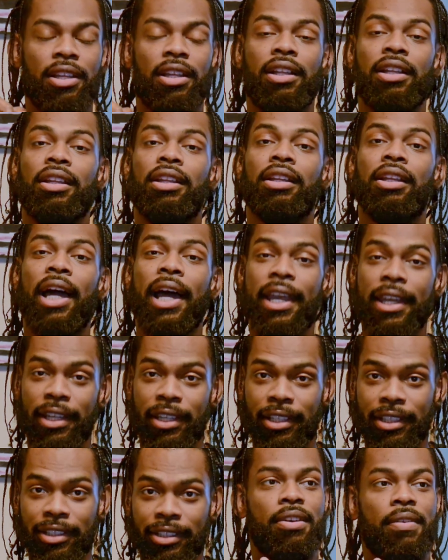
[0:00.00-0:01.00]

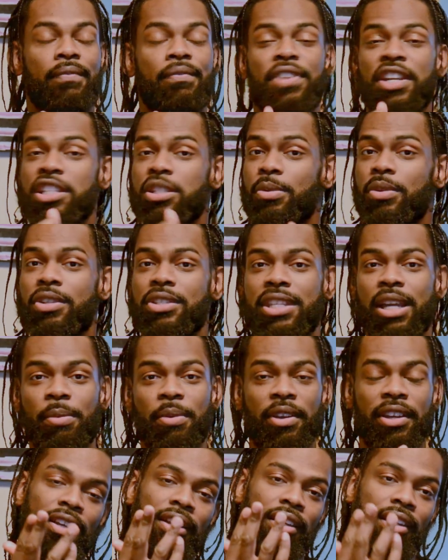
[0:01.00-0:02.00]
lighting, visuals that were
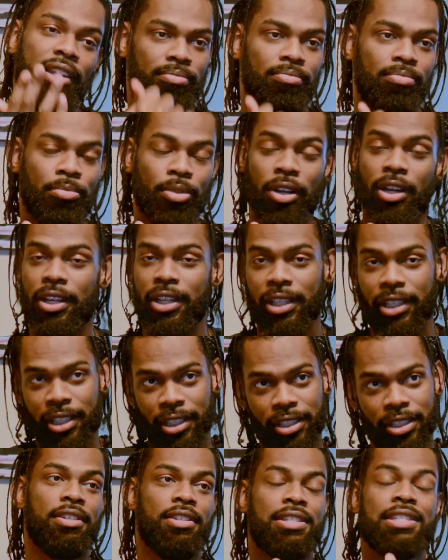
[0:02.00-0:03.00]
gonna get brought
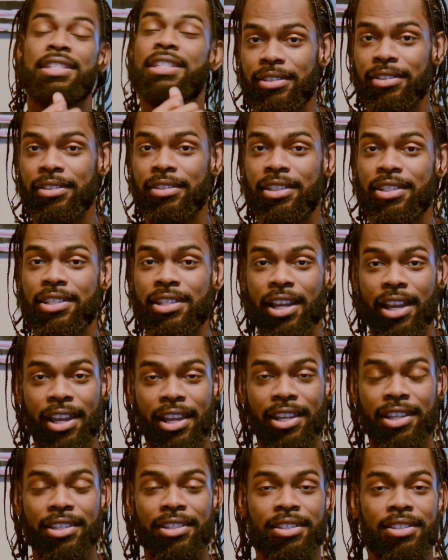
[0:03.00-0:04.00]
in, set
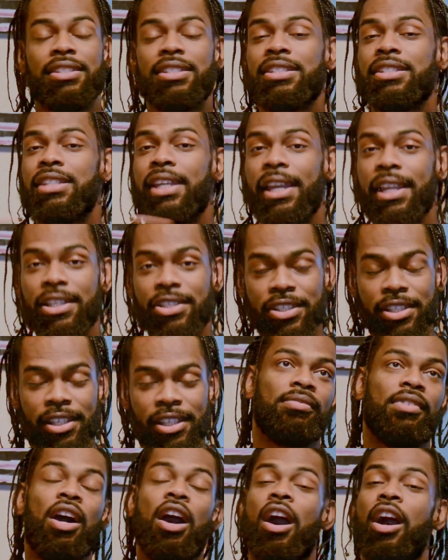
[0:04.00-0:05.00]
design, staging,
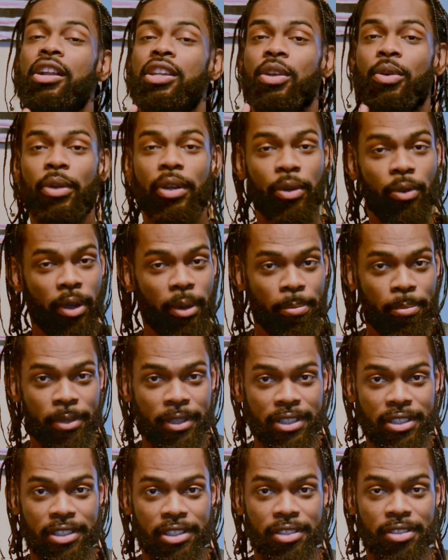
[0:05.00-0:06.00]
audio
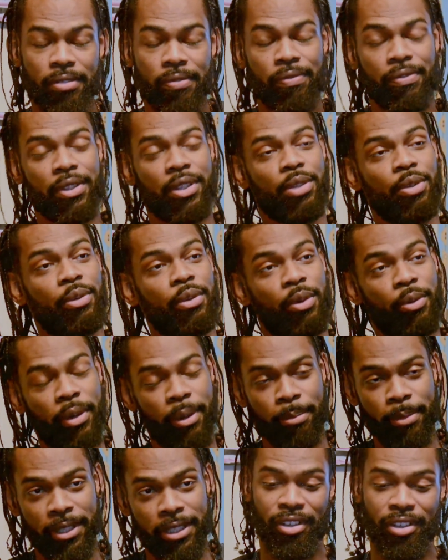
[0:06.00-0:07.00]
equipment, video
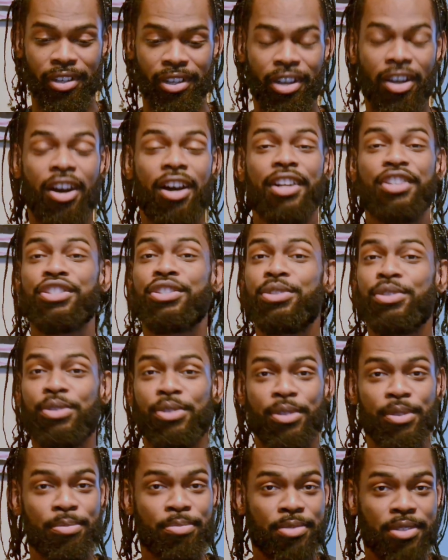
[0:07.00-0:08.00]
equipment,
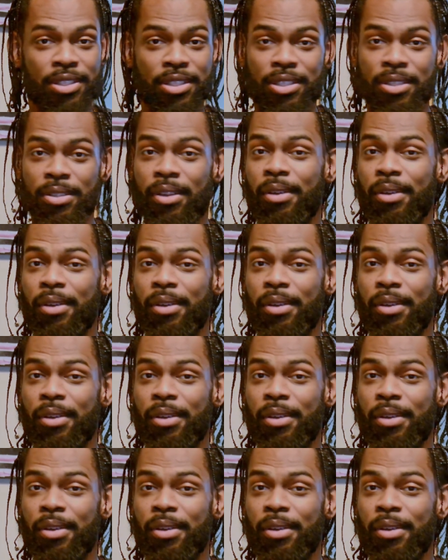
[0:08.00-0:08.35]
costumes,